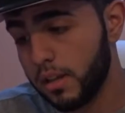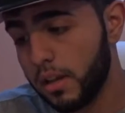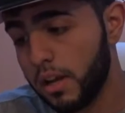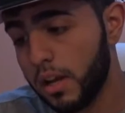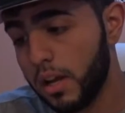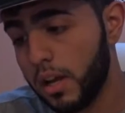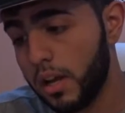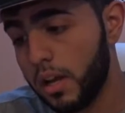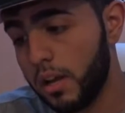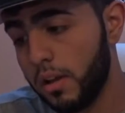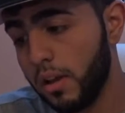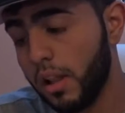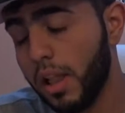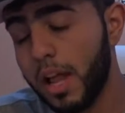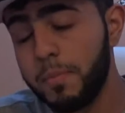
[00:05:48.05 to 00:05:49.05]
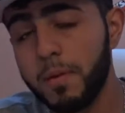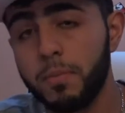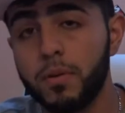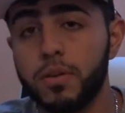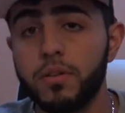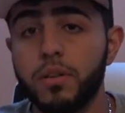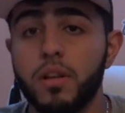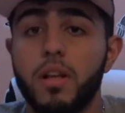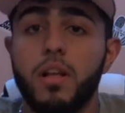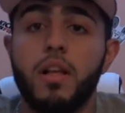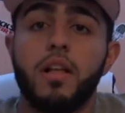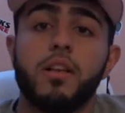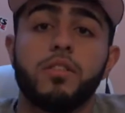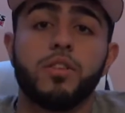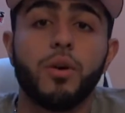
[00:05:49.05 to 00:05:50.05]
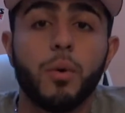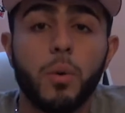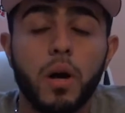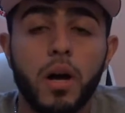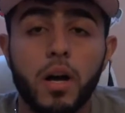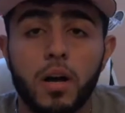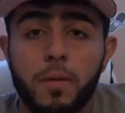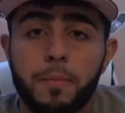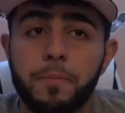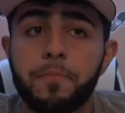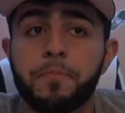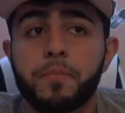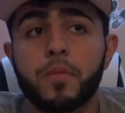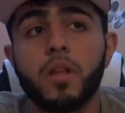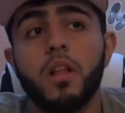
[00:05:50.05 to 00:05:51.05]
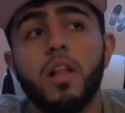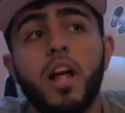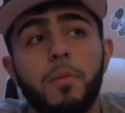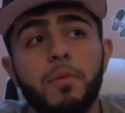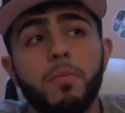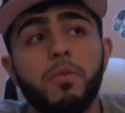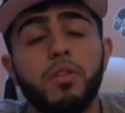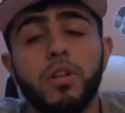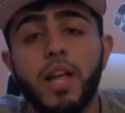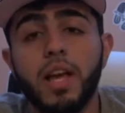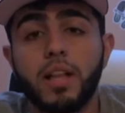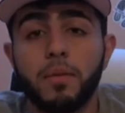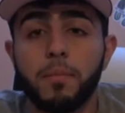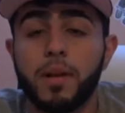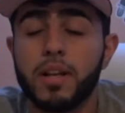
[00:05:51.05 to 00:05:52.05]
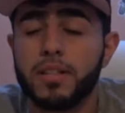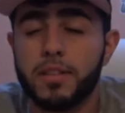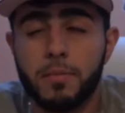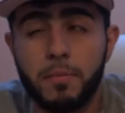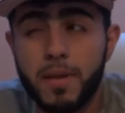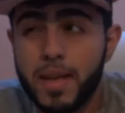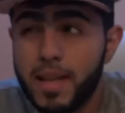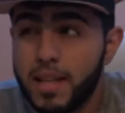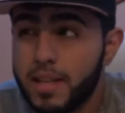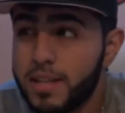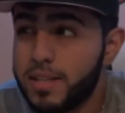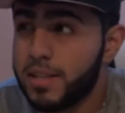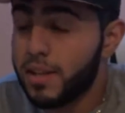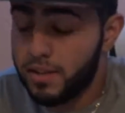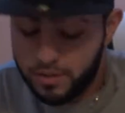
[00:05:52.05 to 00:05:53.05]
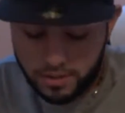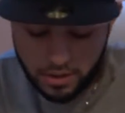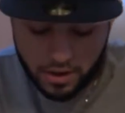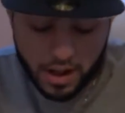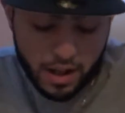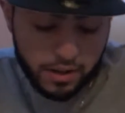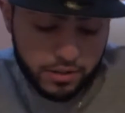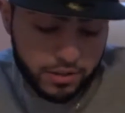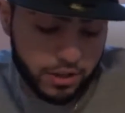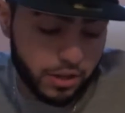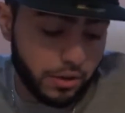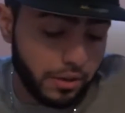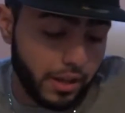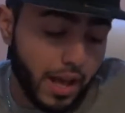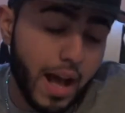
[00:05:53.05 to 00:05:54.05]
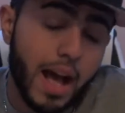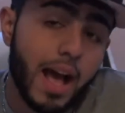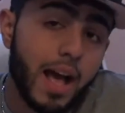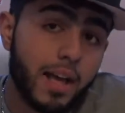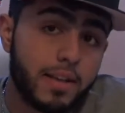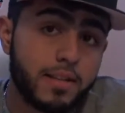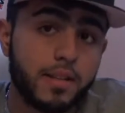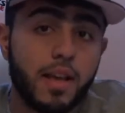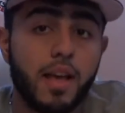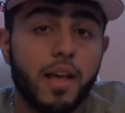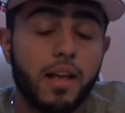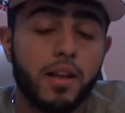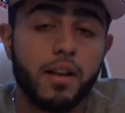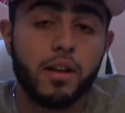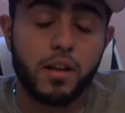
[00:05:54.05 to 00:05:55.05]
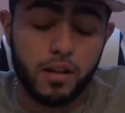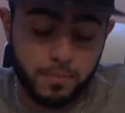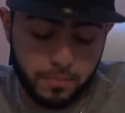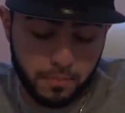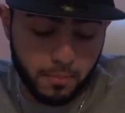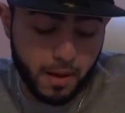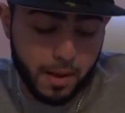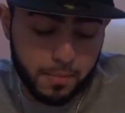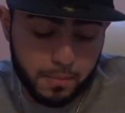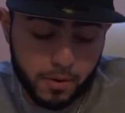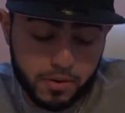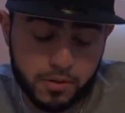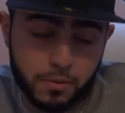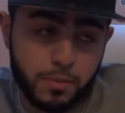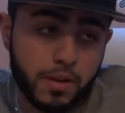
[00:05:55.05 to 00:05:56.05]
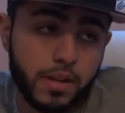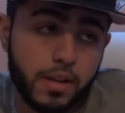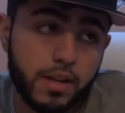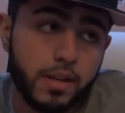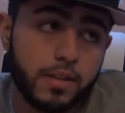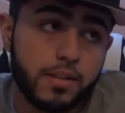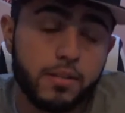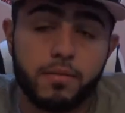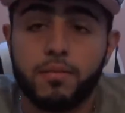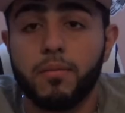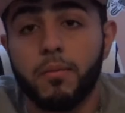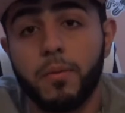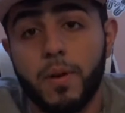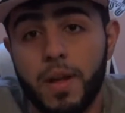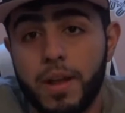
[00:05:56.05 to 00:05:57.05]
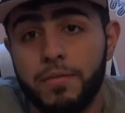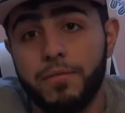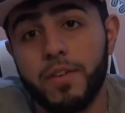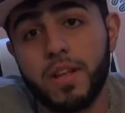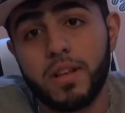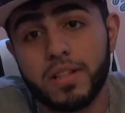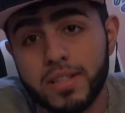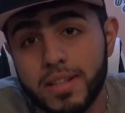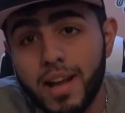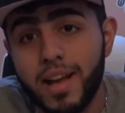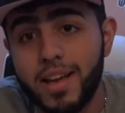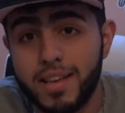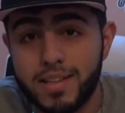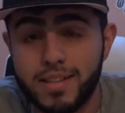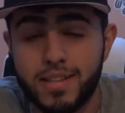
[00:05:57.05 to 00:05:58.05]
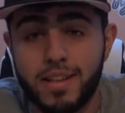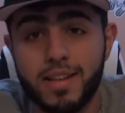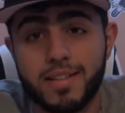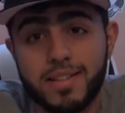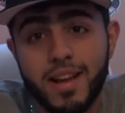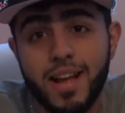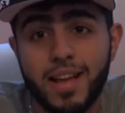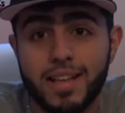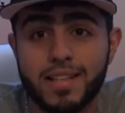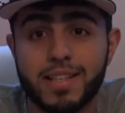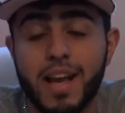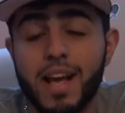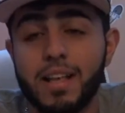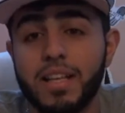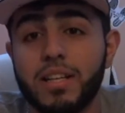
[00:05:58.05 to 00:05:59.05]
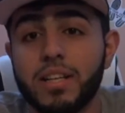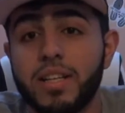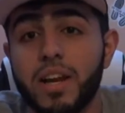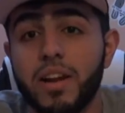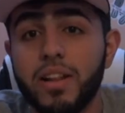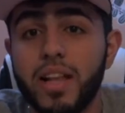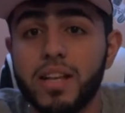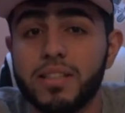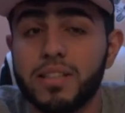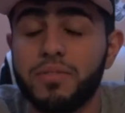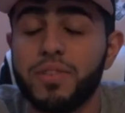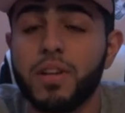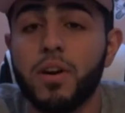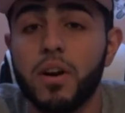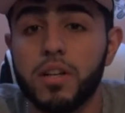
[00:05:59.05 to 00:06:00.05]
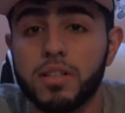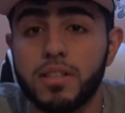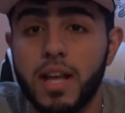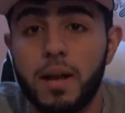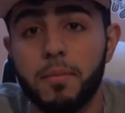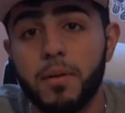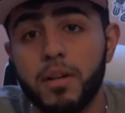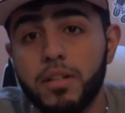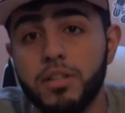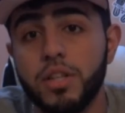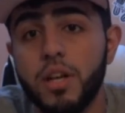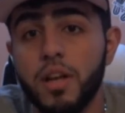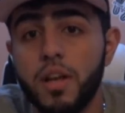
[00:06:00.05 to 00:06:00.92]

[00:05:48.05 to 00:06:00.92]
Uh, a lot of people are so um, a lot of people don't like them because they're mids. They're not generally highs. And um, my personal opinion is, if it's nice, then it's nice. I could care less if it costs that much.